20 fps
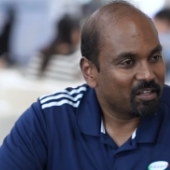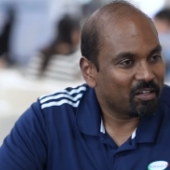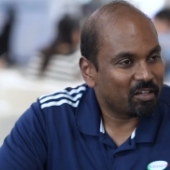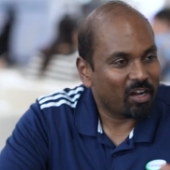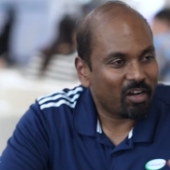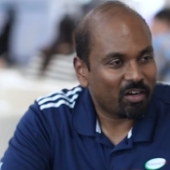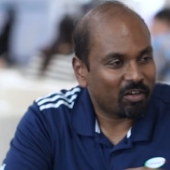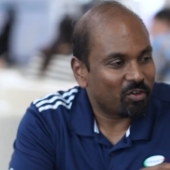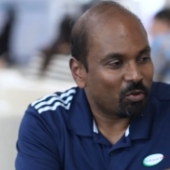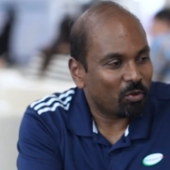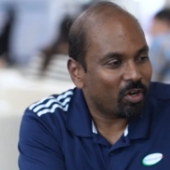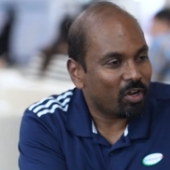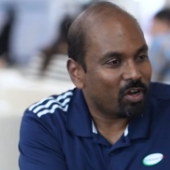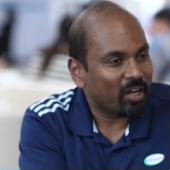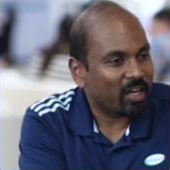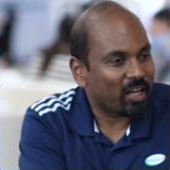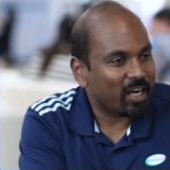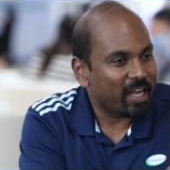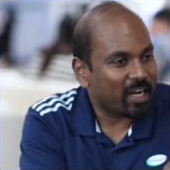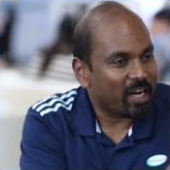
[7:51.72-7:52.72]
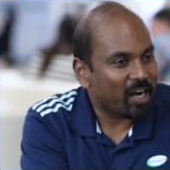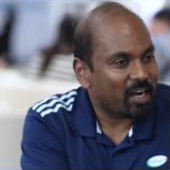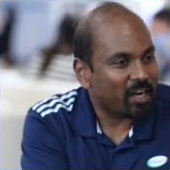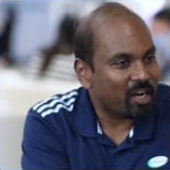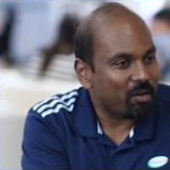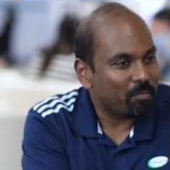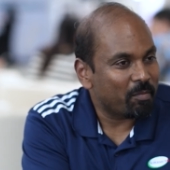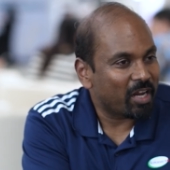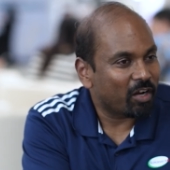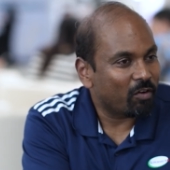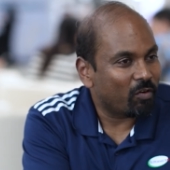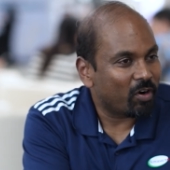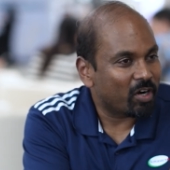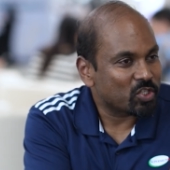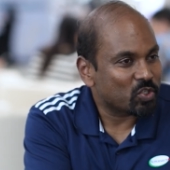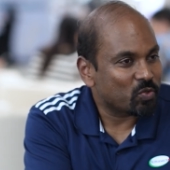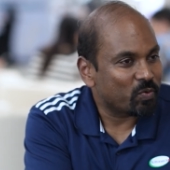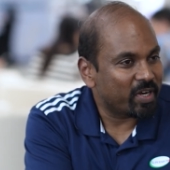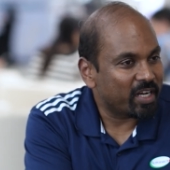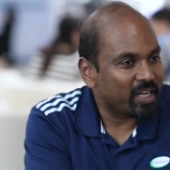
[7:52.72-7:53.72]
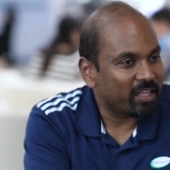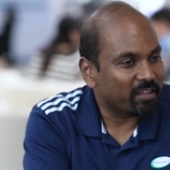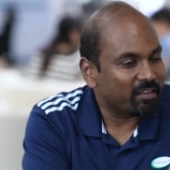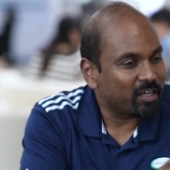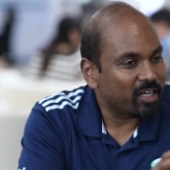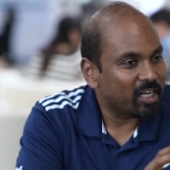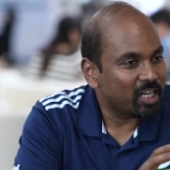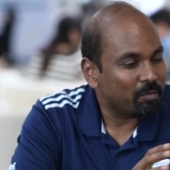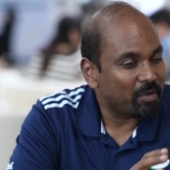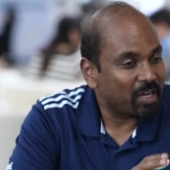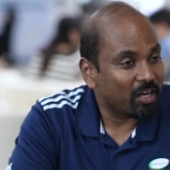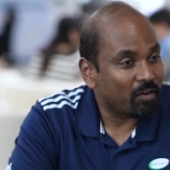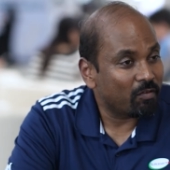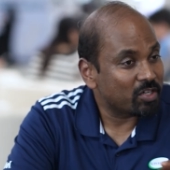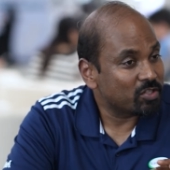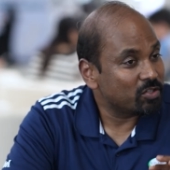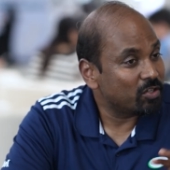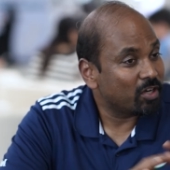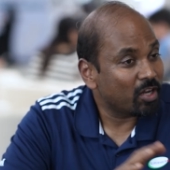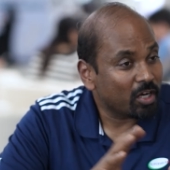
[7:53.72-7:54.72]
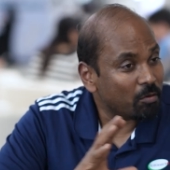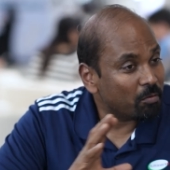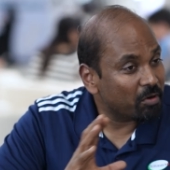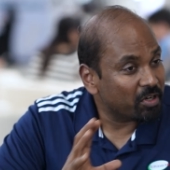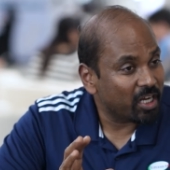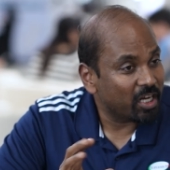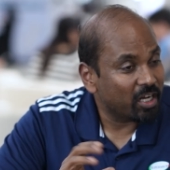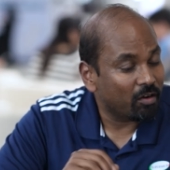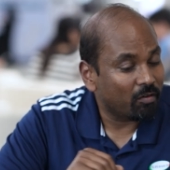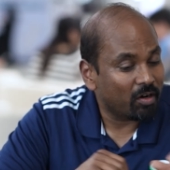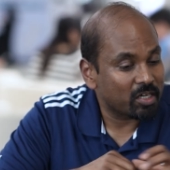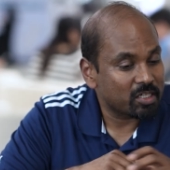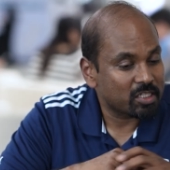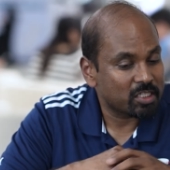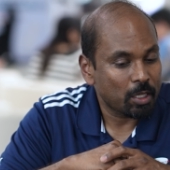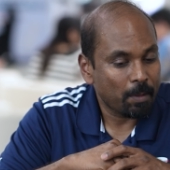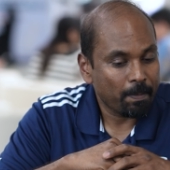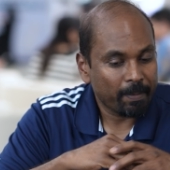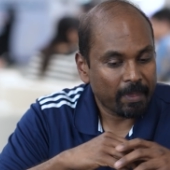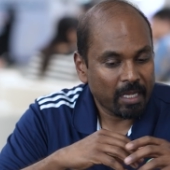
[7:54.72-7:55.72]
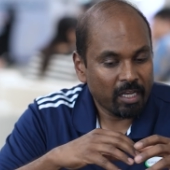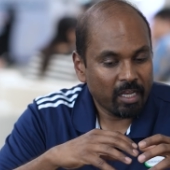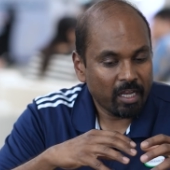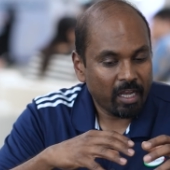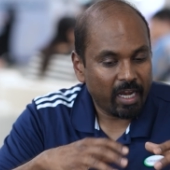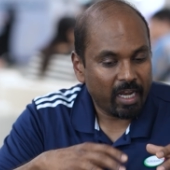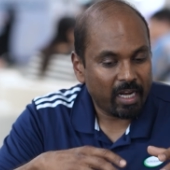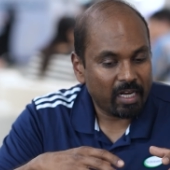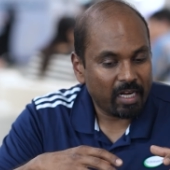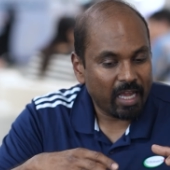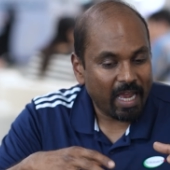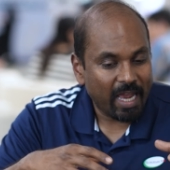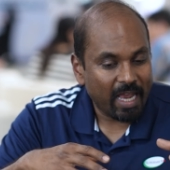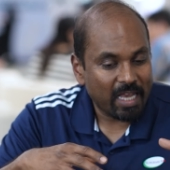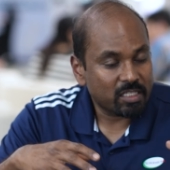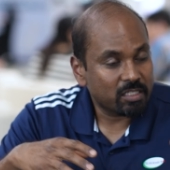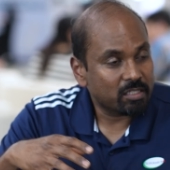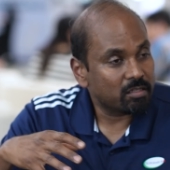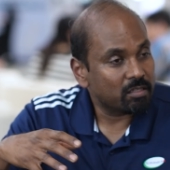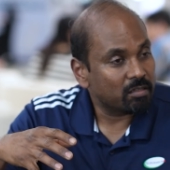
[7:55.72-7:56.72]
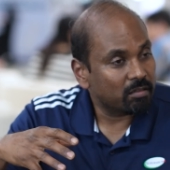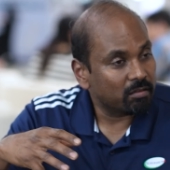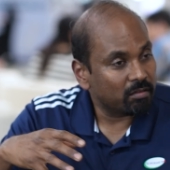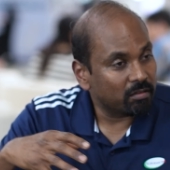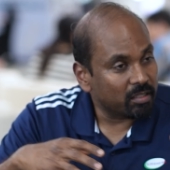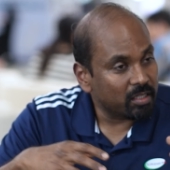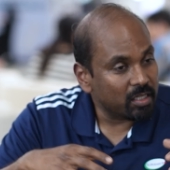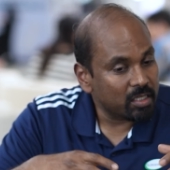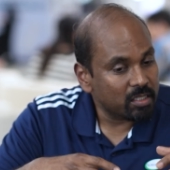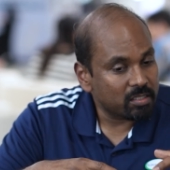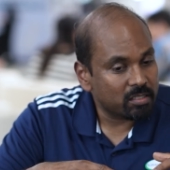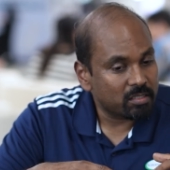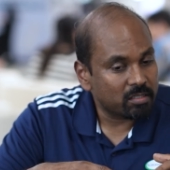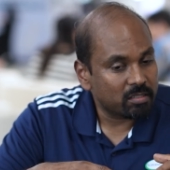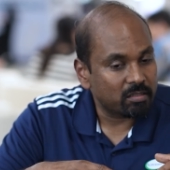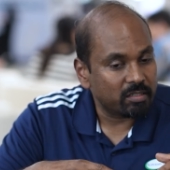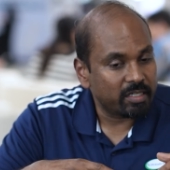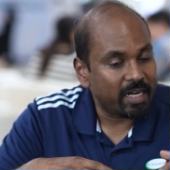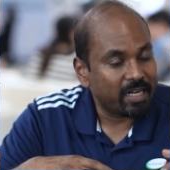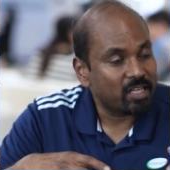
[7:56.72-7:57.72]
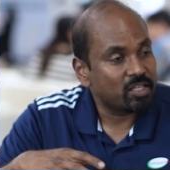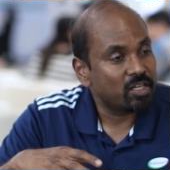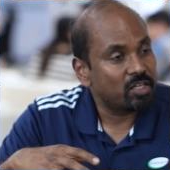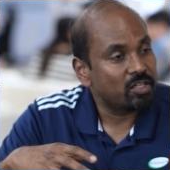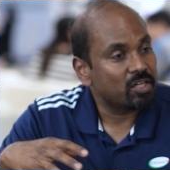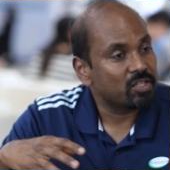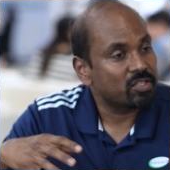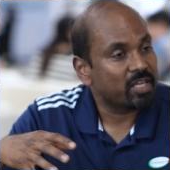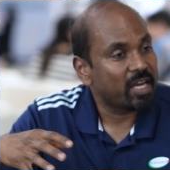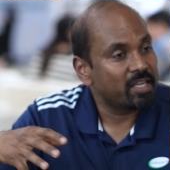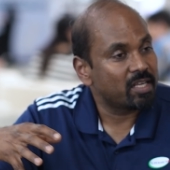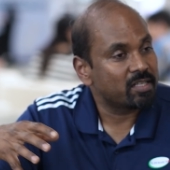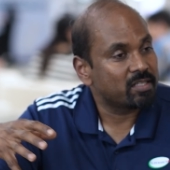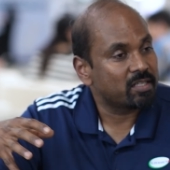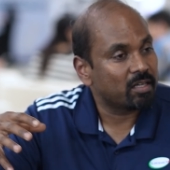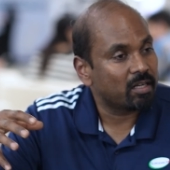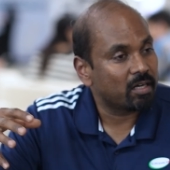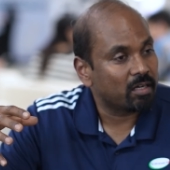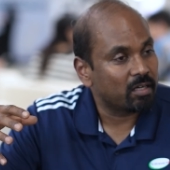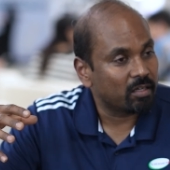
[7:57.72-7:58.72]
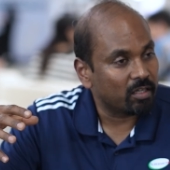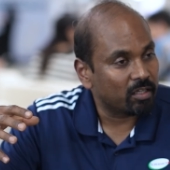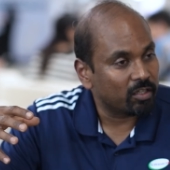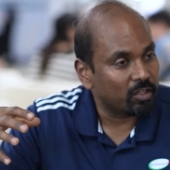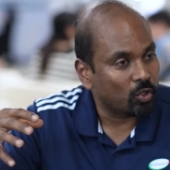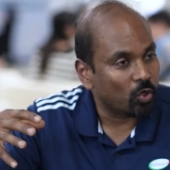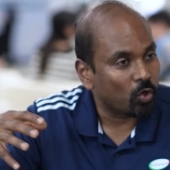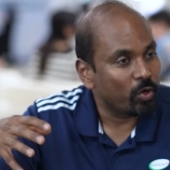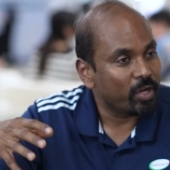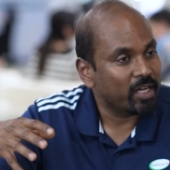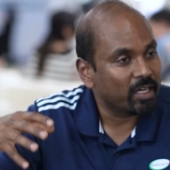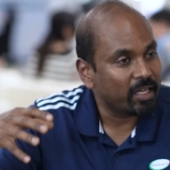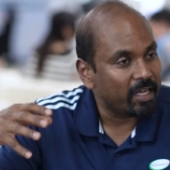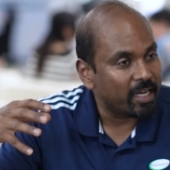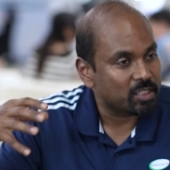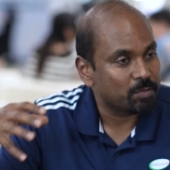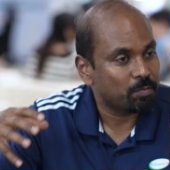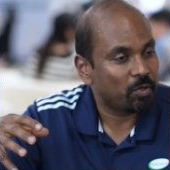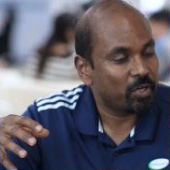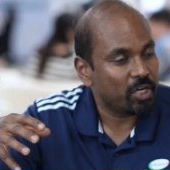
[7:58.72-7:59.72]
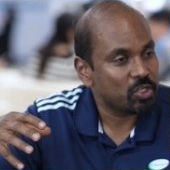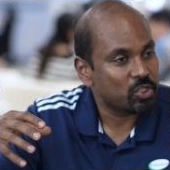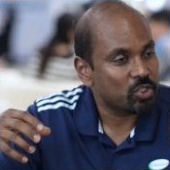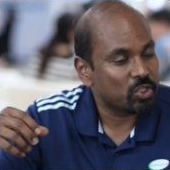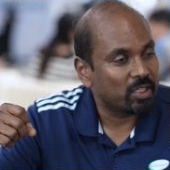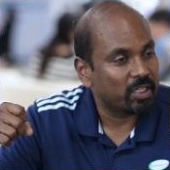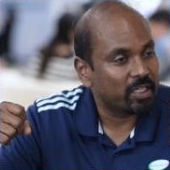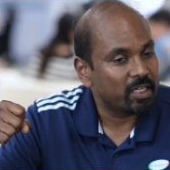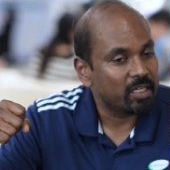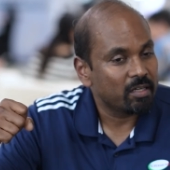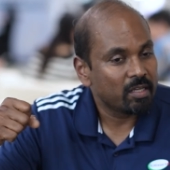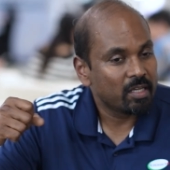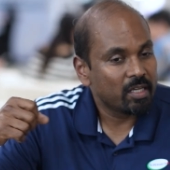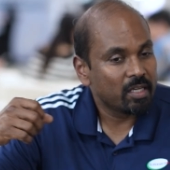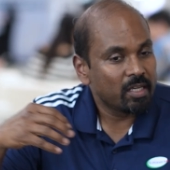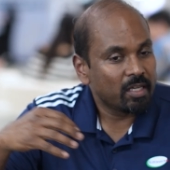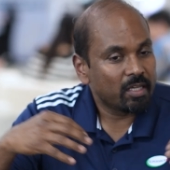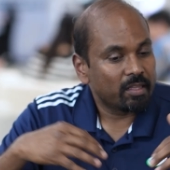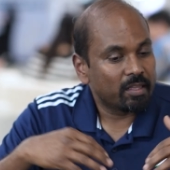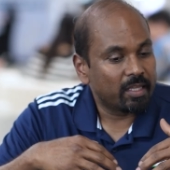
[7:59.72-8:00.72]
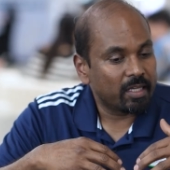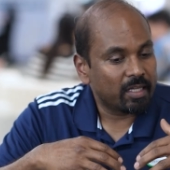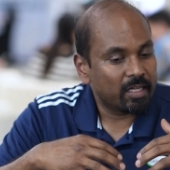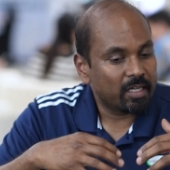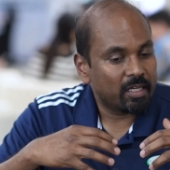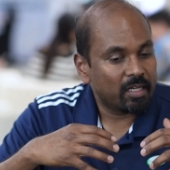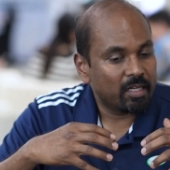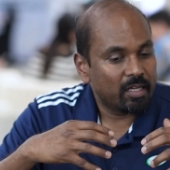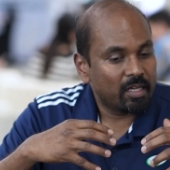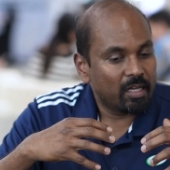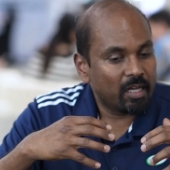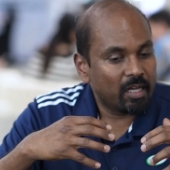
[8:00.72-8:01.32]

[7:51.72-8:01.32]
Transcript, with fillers: Not no longer like 100 megawatts, 20, 30 megawatts. You're talking about gigawatts. Mm-hmm. And as these data center sizes are growing exponentially, the